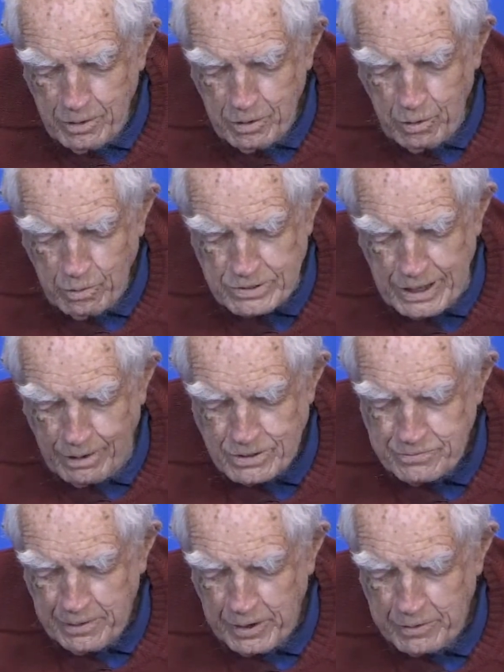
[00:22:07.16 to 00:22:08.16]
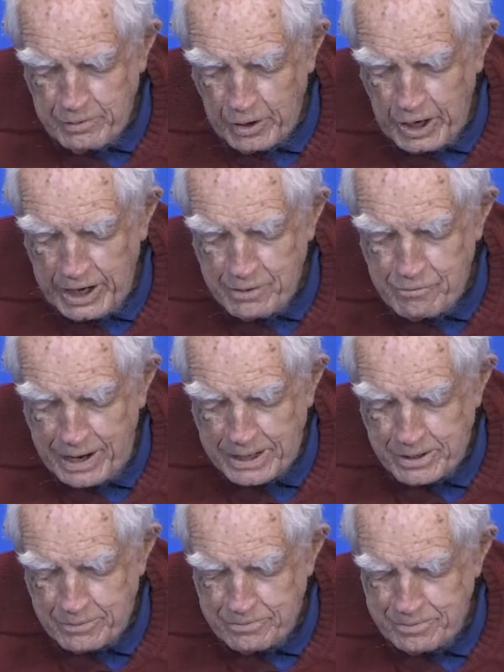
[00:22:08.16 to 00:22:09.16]
who was always very, very
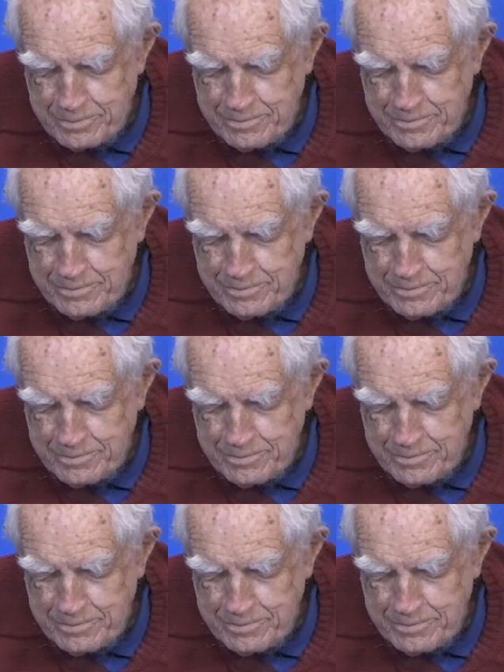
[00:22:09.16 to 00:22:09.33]
inventive,